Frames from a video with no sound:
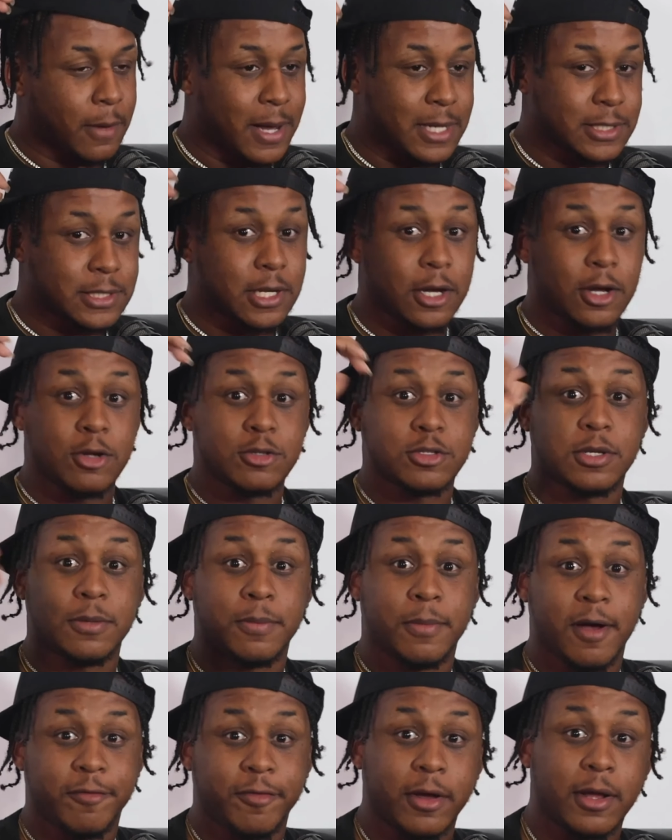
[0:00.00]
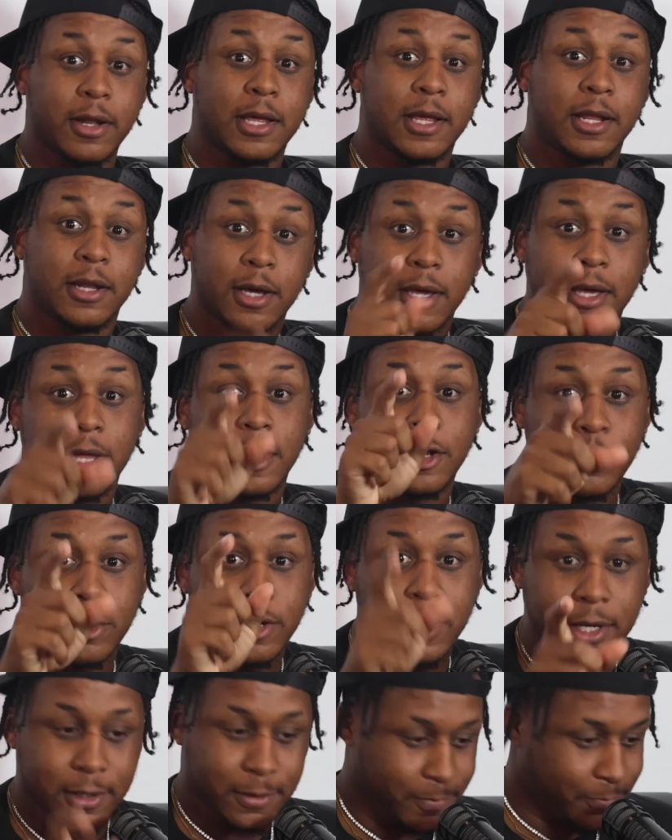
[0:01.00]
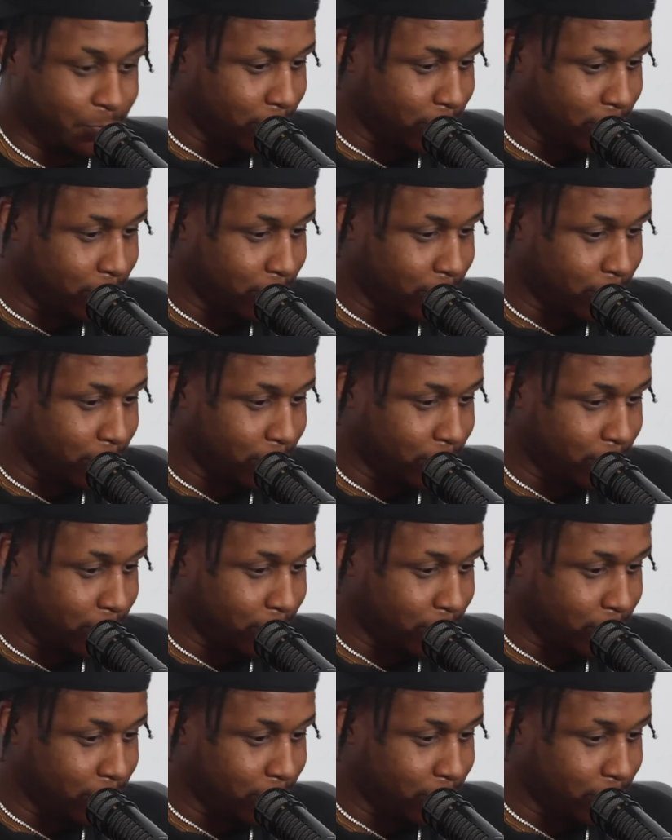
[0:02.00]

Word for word: My son go to the motherfucking league. Look at here, little nigga.